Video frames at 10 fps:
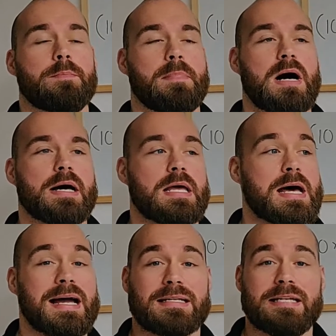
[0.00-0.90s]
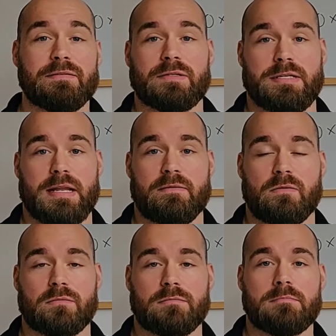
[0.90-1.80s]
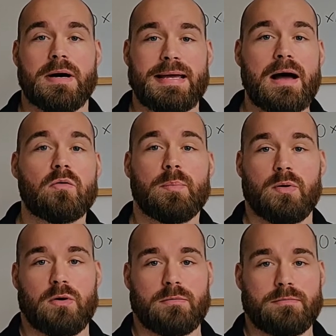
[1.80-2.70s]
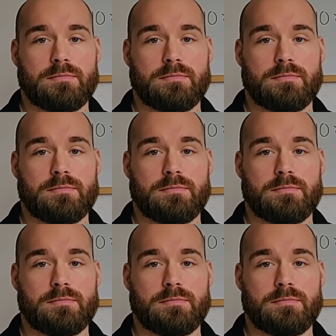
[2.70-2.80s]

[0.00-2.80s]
my activity level, my output.